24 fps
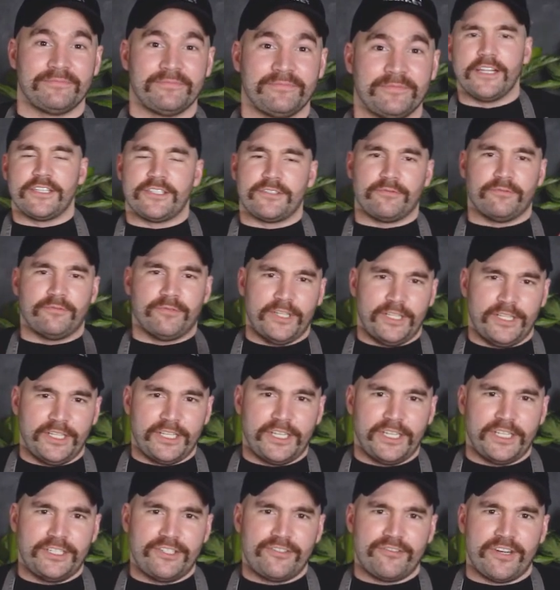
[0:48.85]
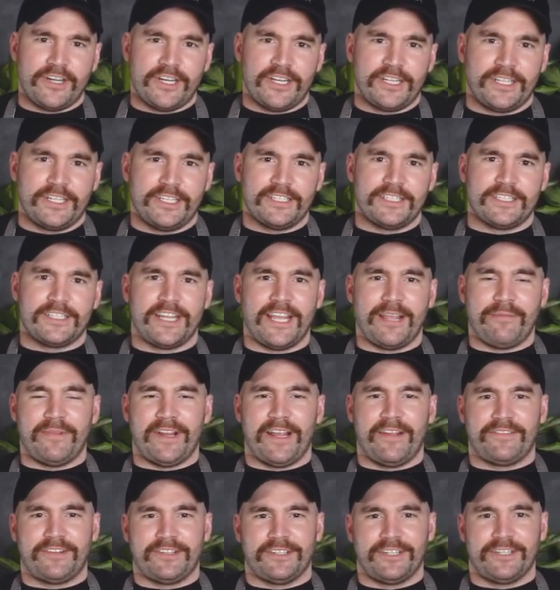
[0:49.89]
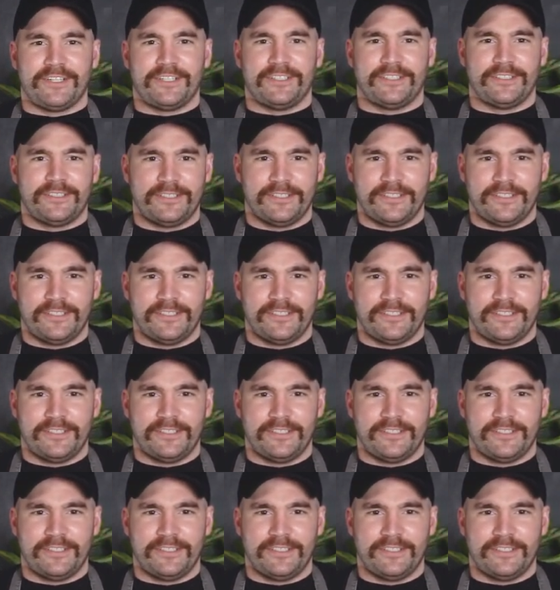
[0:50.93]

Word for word: It's a really good drink. It's named after